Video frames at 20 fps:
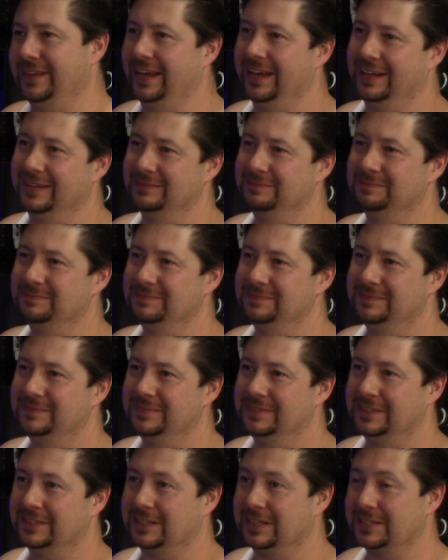that
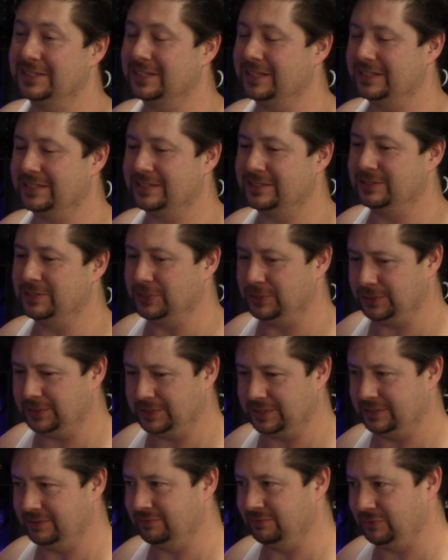because that's
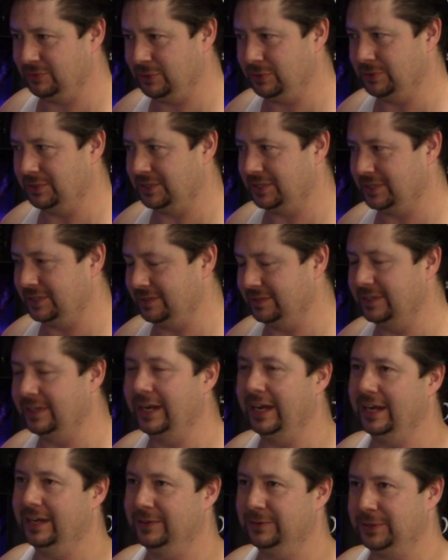dirt and roots. Yeah. And,
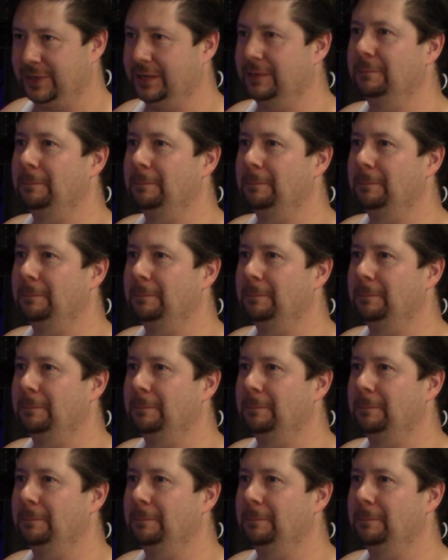yeah. Okay.